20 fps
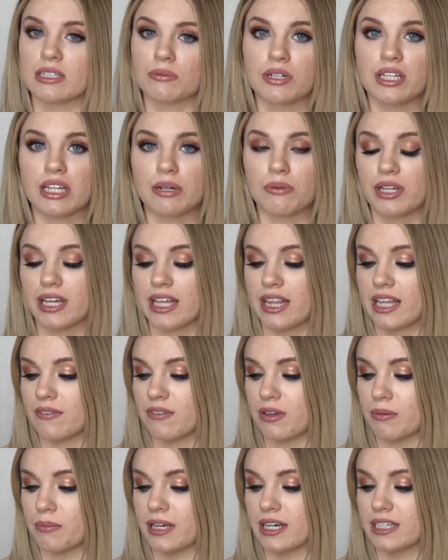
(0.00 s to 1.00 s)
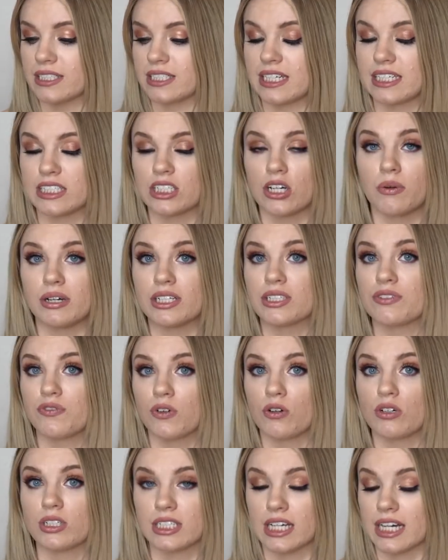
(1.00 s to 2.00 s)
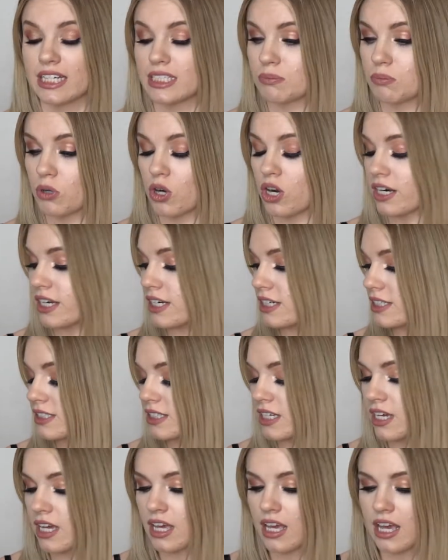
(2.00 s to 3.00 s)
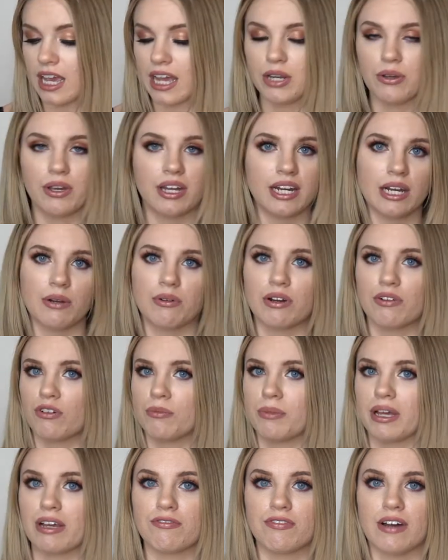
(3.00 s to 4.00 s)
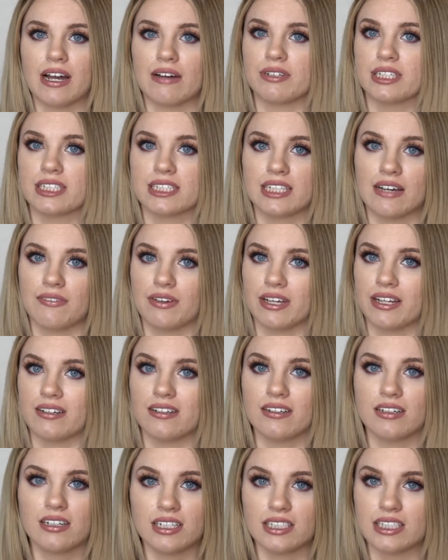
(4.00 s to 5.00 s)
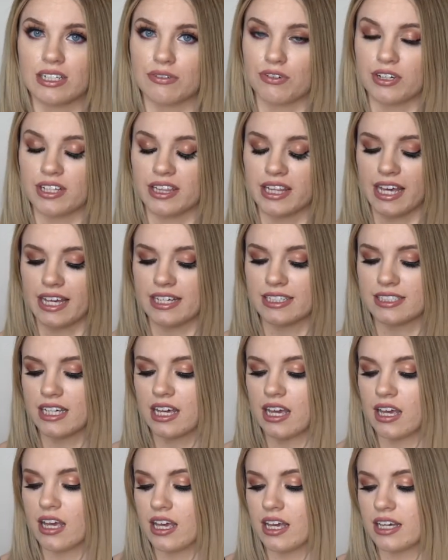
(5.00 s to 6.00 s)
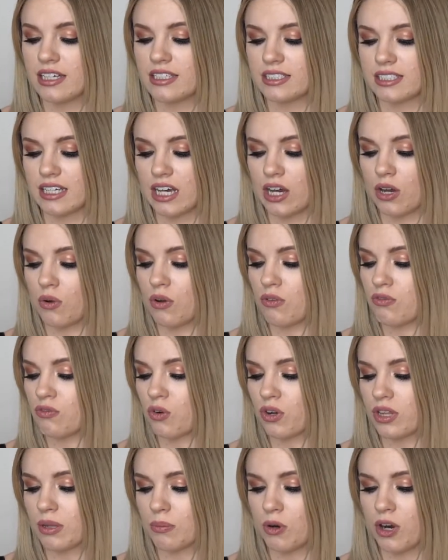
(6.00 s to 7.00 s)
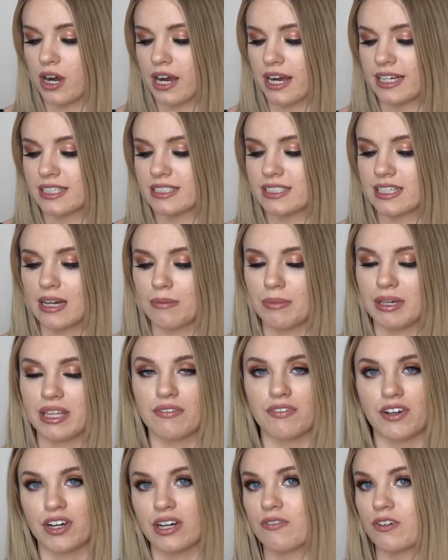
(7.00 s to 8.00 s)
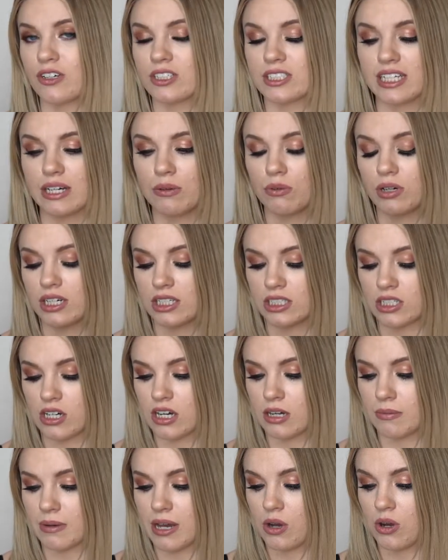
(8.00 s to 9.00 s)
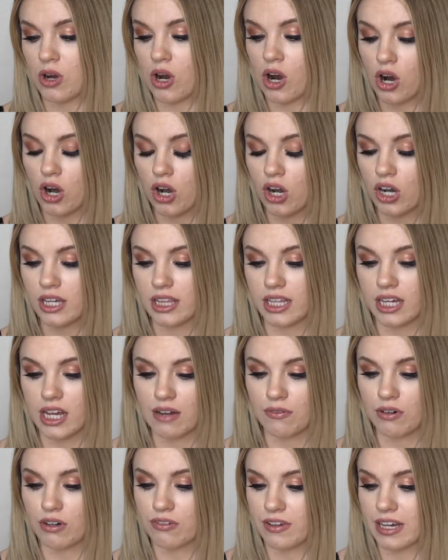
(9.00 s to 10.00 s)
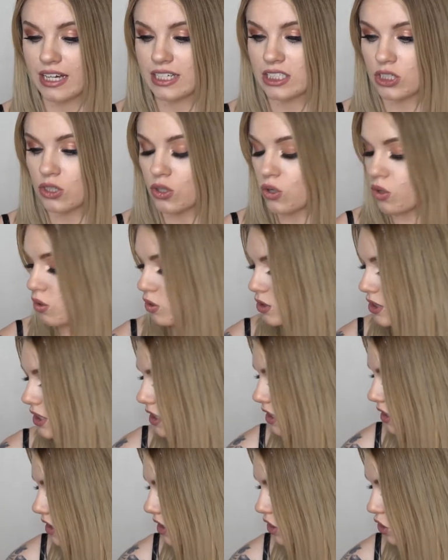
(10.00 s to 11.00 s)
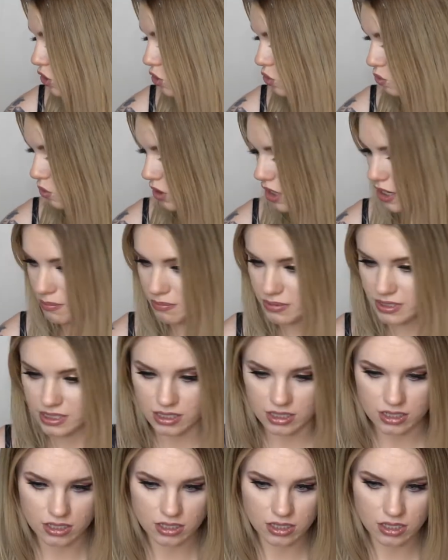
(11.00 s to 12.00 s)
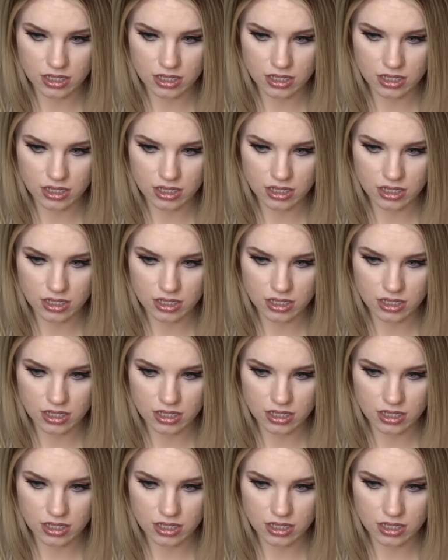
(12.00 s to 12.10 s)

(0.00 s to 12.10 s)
I really love it because it is always full-size products, and you get anywhere from like 5 to 7 different things. So for the price, I mean, the very first thing we're going to talk about are the Cover FX Gold Drops.